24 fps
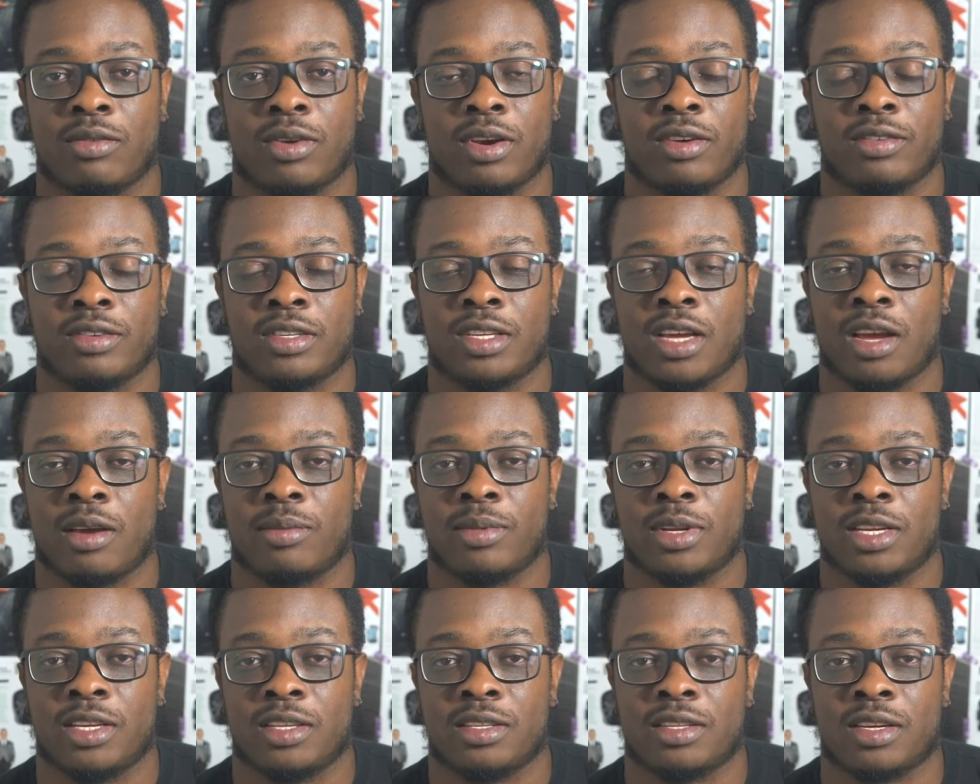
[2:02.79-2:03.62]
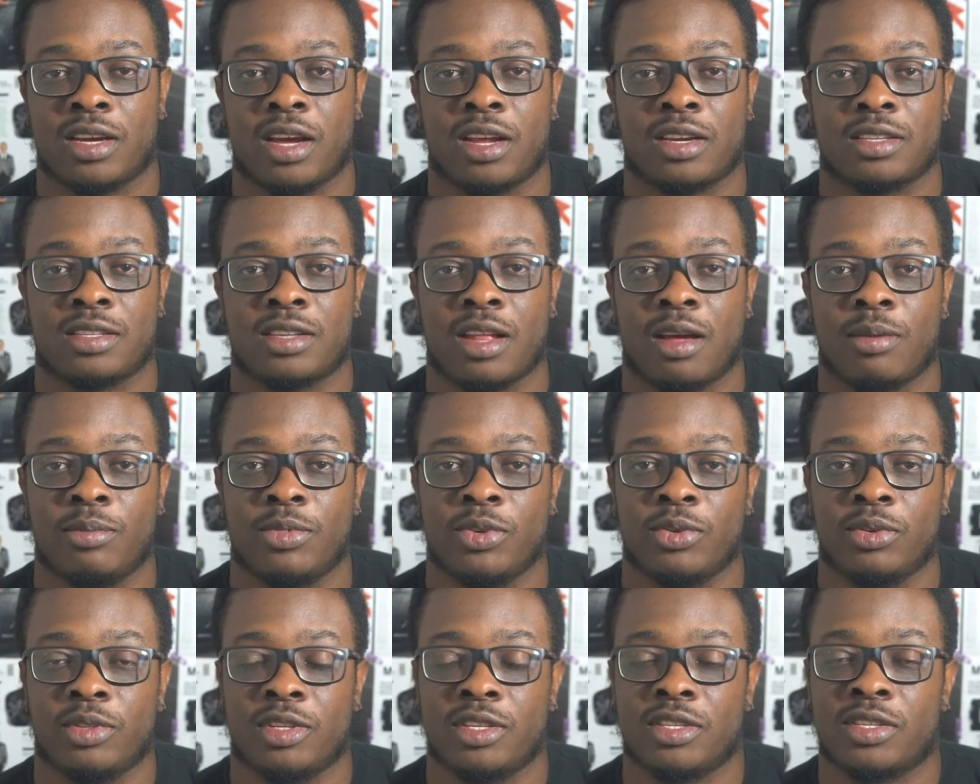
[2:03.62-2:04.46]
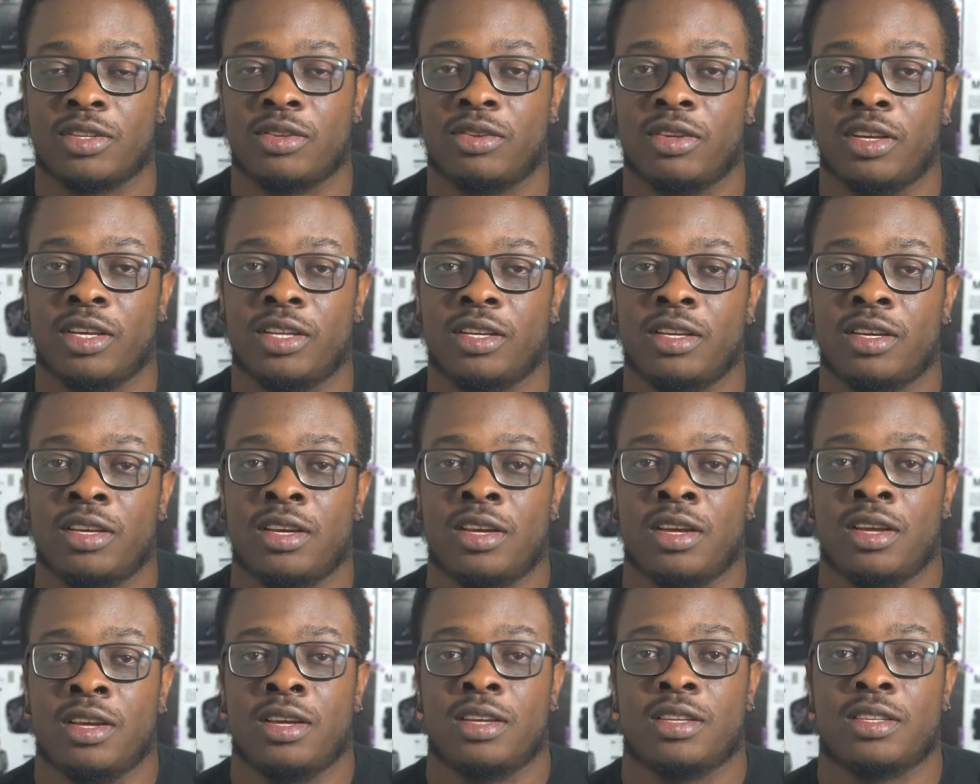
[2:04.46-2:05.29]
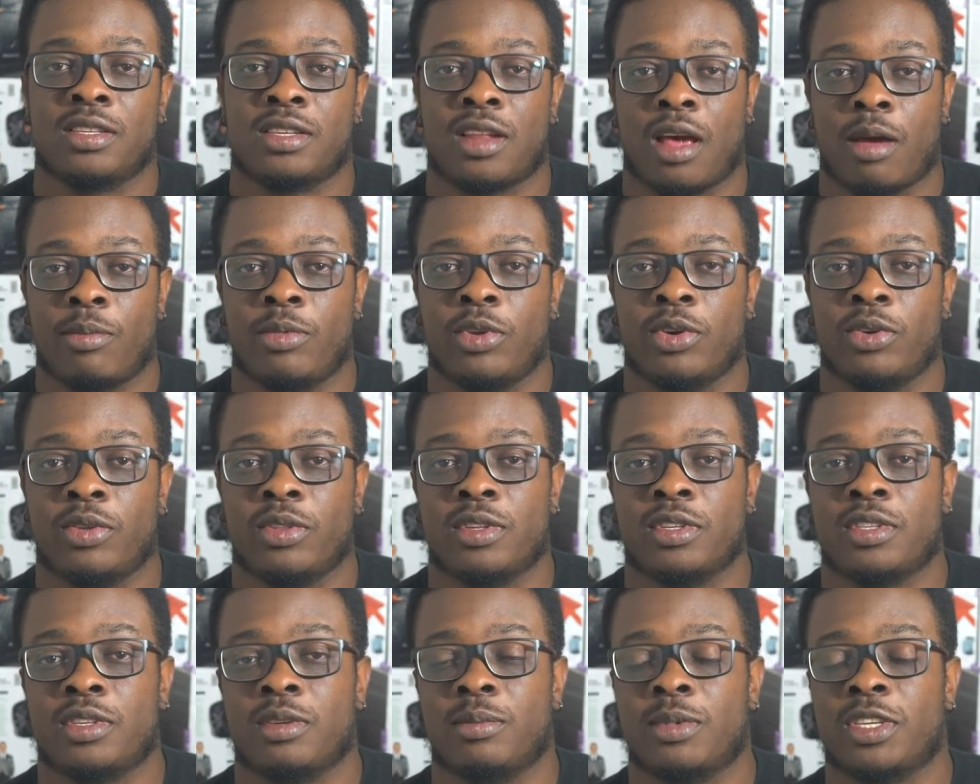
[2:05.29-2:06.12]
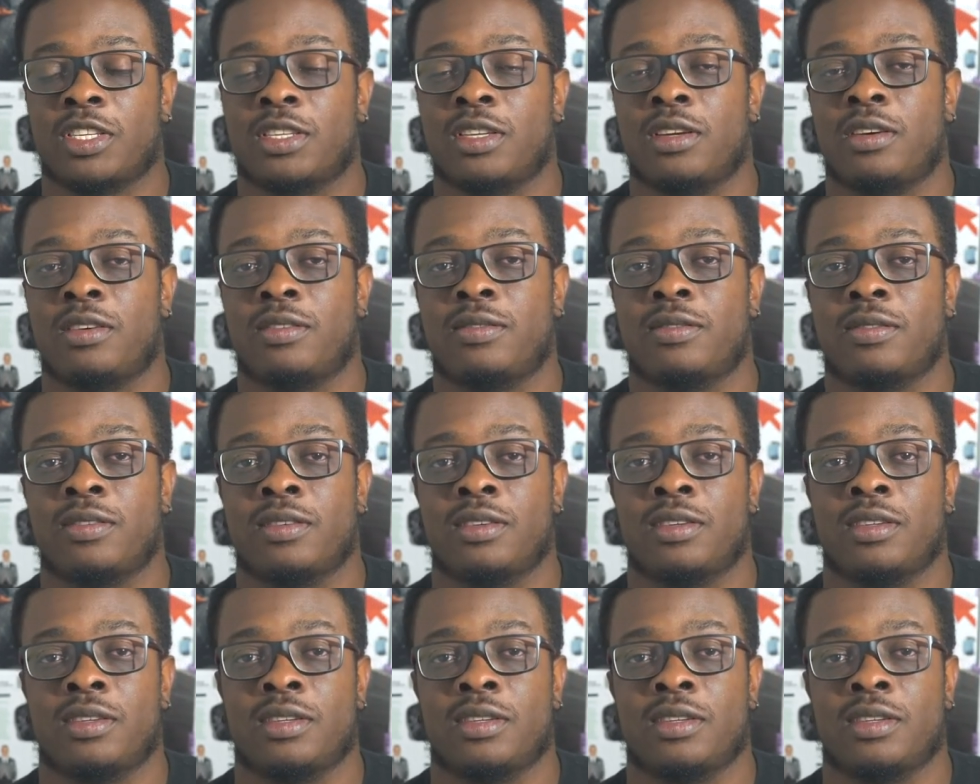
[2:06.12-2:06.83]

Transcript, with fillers: whatever time it is. I gotta stop doing these so late. Stop doing this to myself.